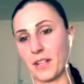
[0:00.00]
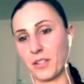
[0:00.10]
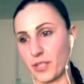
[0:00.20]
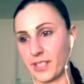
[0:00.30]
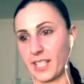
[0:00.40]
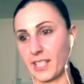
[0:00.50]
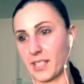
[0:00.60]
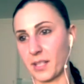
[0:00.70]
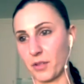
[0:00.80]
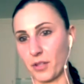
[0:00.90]
addressing
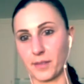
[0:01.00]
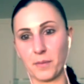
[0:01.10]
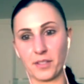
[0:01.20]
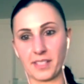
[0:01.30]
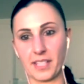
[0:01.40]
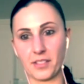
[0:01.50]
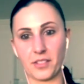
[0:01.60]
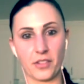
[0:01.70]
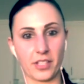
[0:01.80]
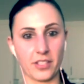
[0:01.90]
some of those mindset
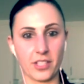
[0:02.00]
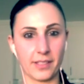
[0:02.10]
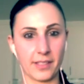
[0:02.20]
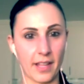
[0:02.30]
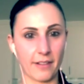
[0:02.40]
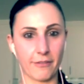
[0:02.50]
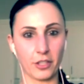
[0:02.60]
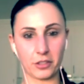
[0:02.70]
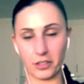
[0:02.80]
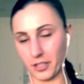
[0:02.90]
strategies then for
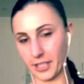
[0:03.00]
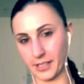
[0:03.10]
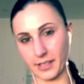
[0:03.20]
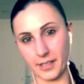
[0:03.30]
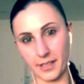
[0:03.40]
your clients?